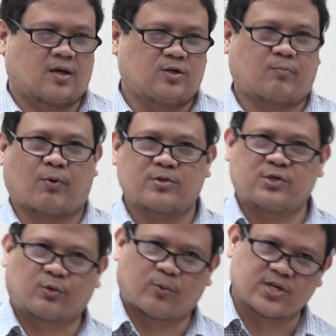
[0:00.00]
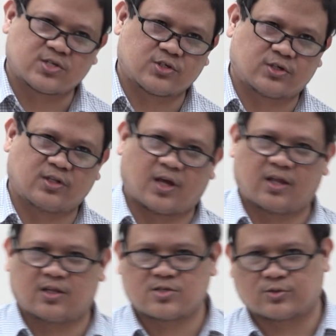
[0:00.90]
you post your question
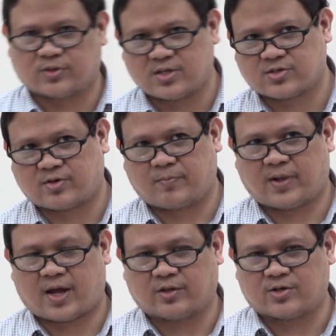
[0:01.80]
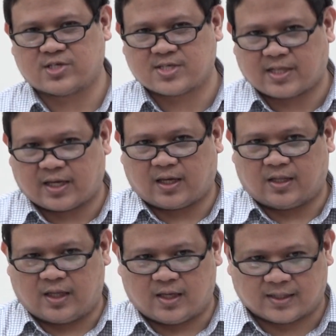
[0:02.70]
and the students reply. No? Just like
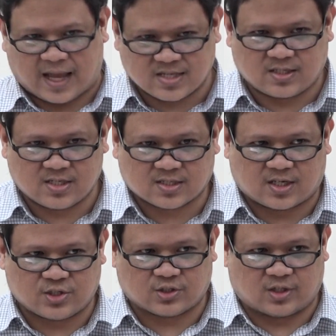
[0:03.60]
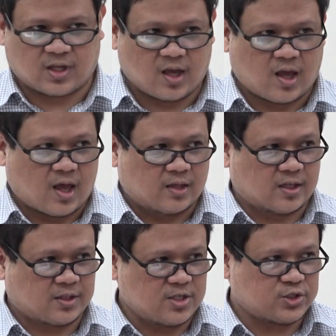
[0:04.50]
in a class discussion,
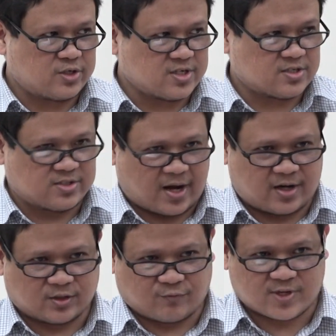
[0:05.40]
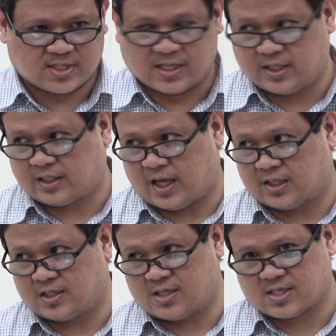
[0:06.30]
the teacher is there to
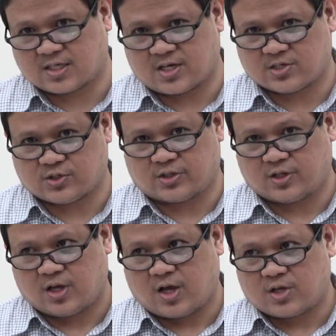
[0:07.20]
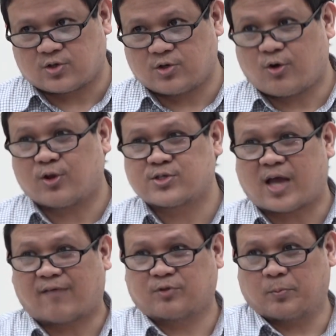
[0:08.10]
facilitate the discussion. So you also
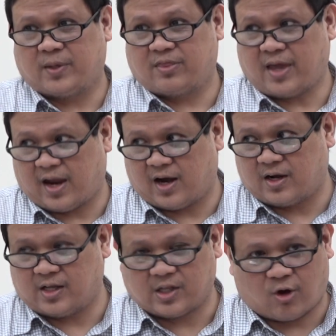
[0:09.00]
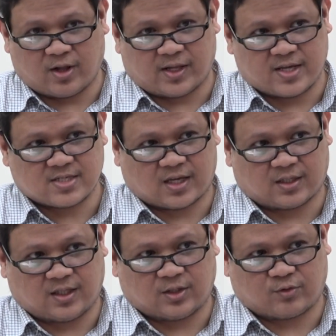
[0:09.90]
have to be there in the online
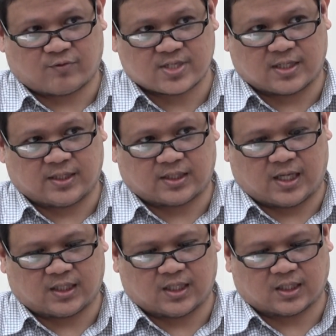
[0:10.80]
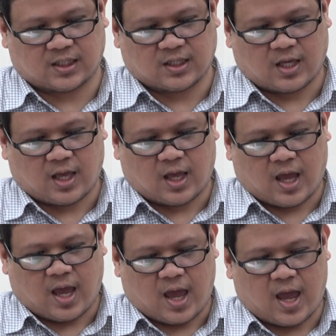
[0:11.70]
setting to facilitate it.
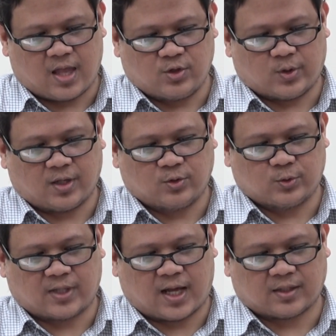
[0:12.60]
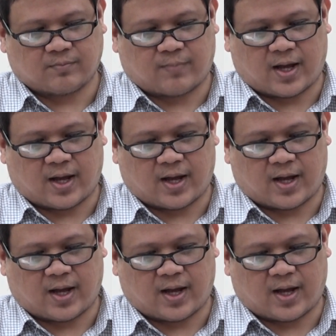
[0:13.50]
And you can do that